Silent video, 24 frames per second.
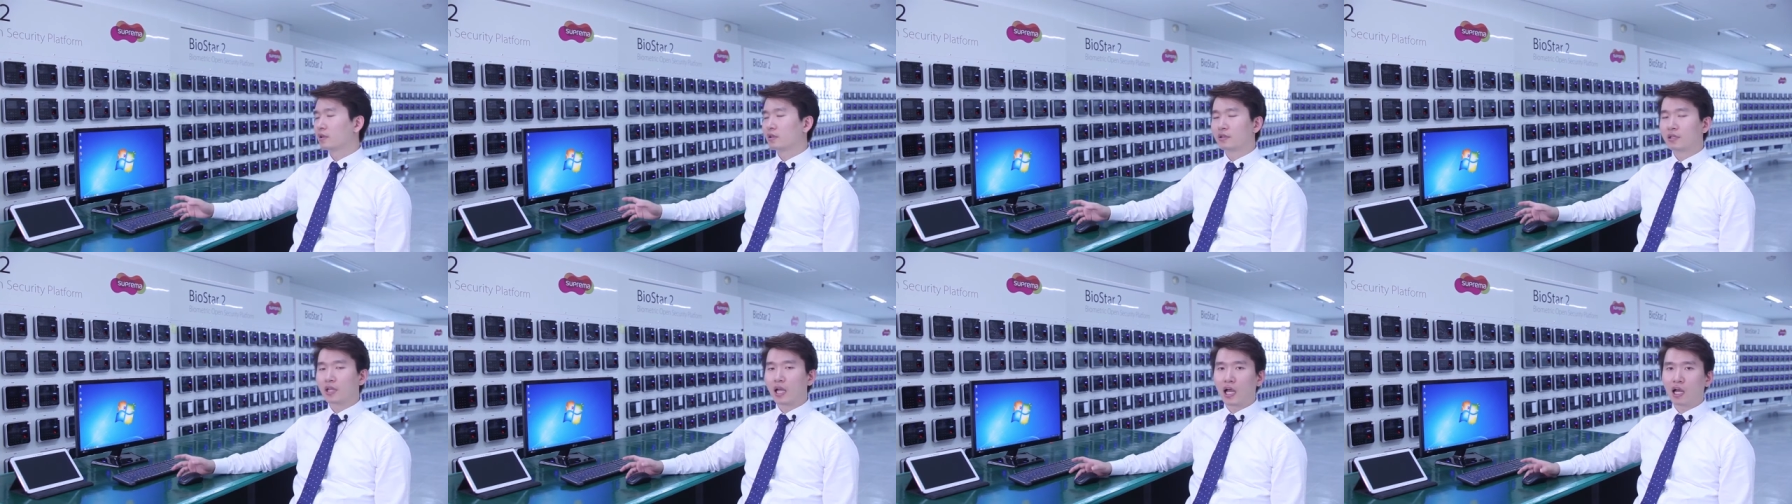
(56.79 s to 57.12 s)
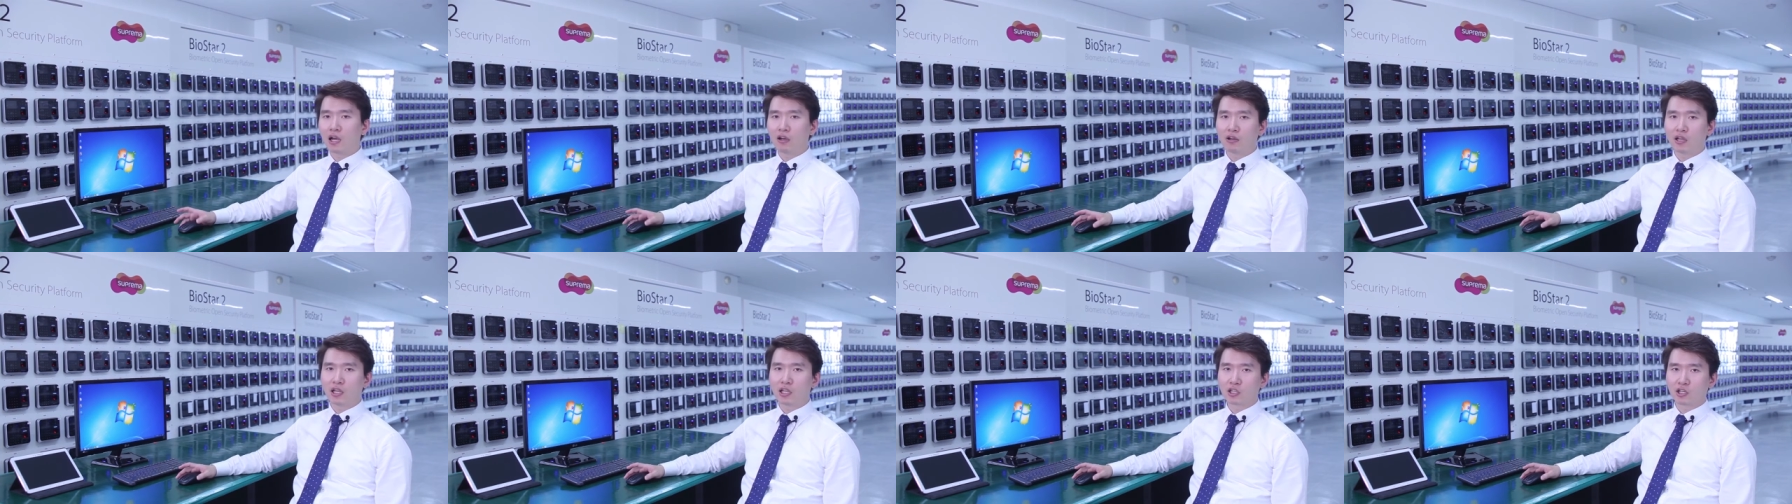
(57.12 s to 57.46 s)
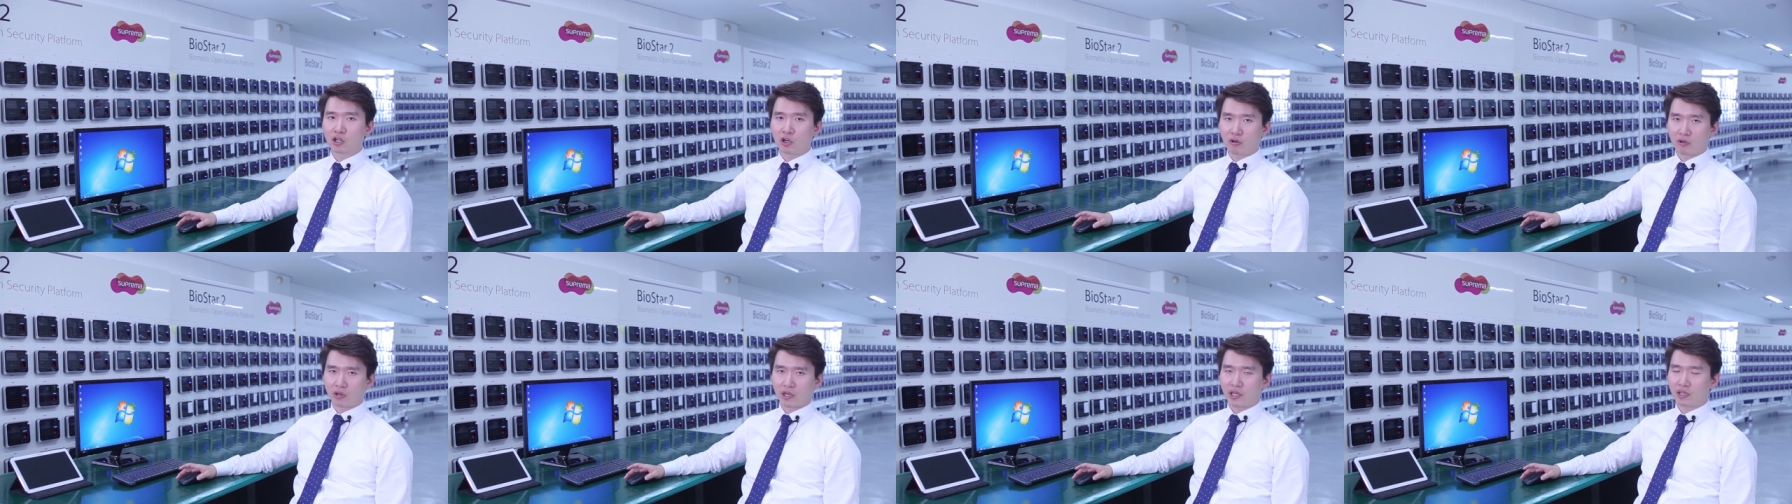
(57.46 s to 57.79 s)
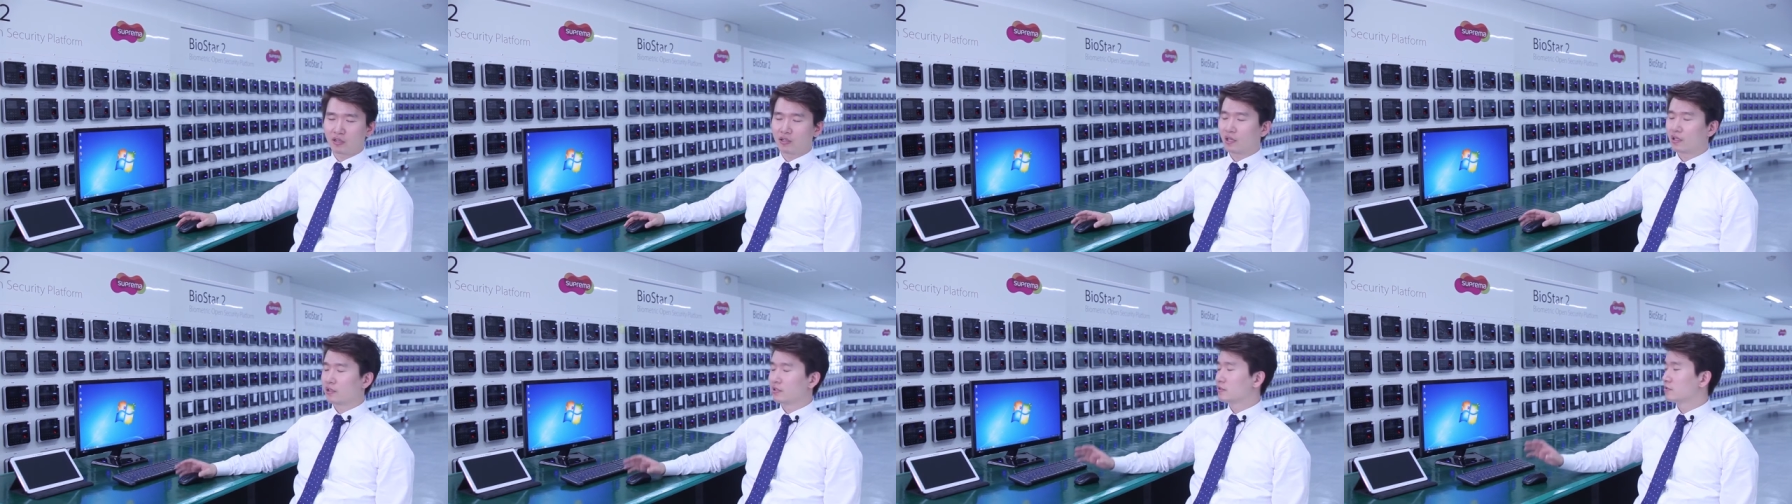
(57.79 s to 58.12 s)
Now I'll go
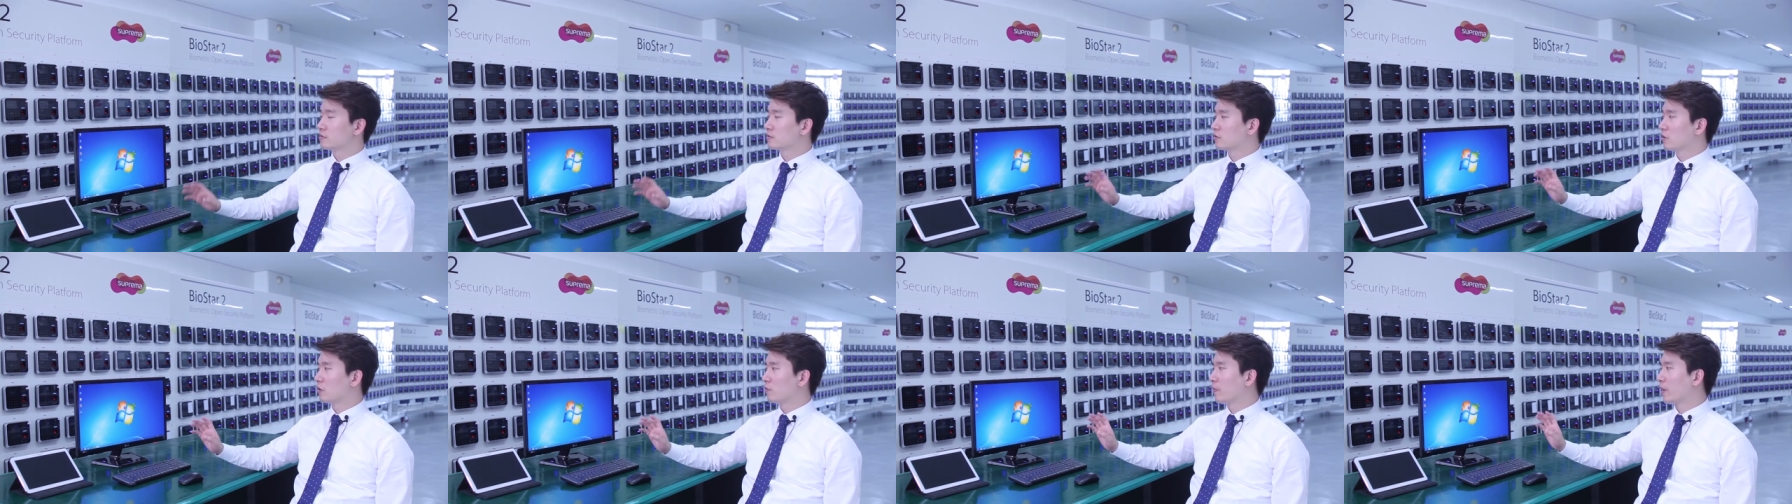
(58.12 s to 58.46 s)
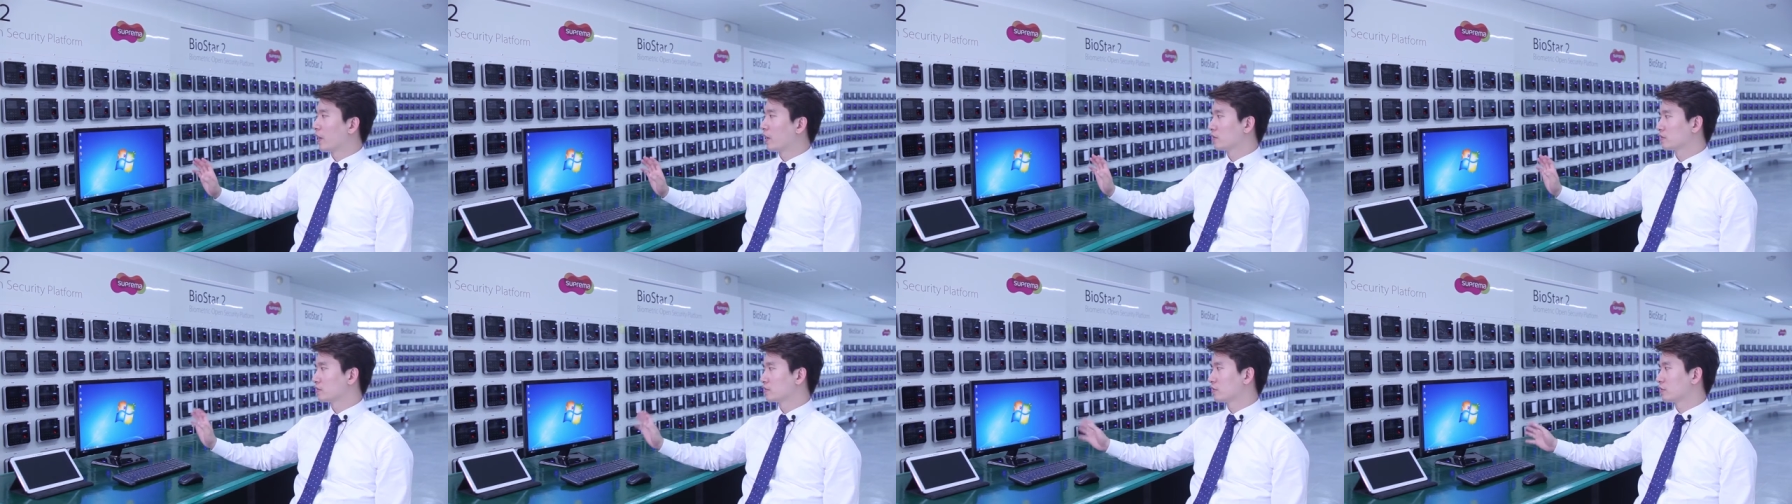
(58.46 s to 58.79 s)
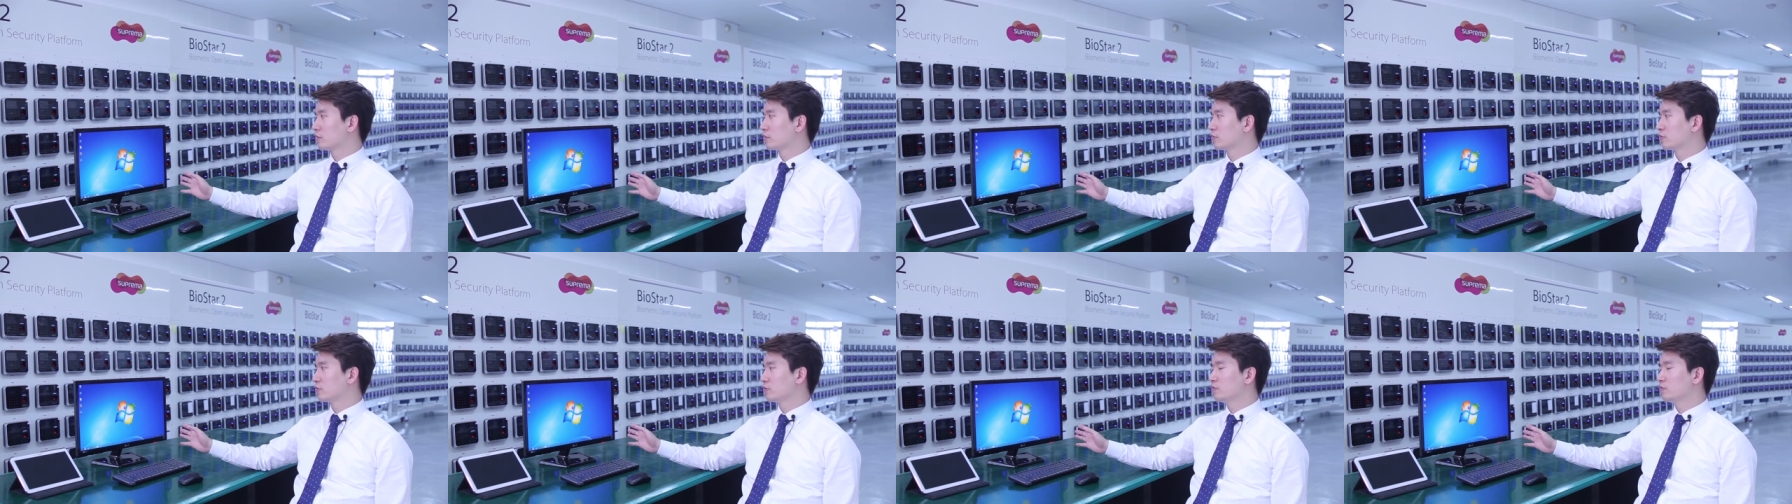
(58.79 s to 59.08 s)
ahead and install BioStar